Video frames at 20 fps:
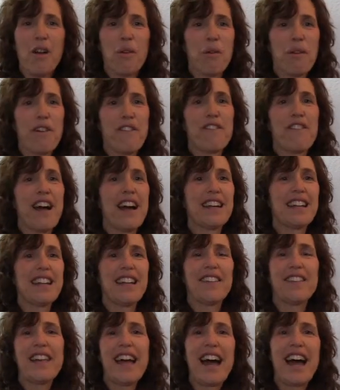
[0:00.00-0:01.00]
We're
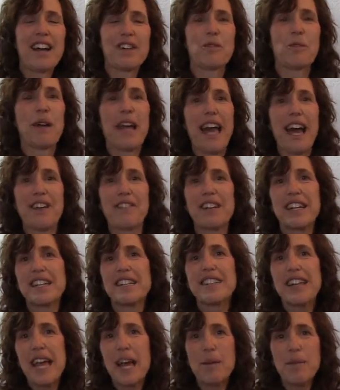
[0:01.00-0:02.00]
finding that we have
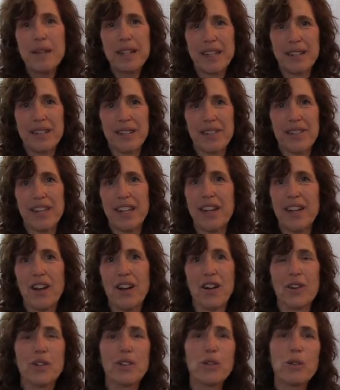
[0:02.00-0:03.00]
contaminants in
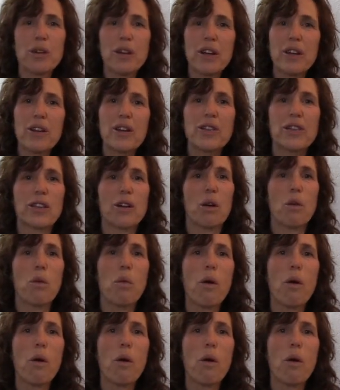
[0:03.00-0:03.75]
our soils, in our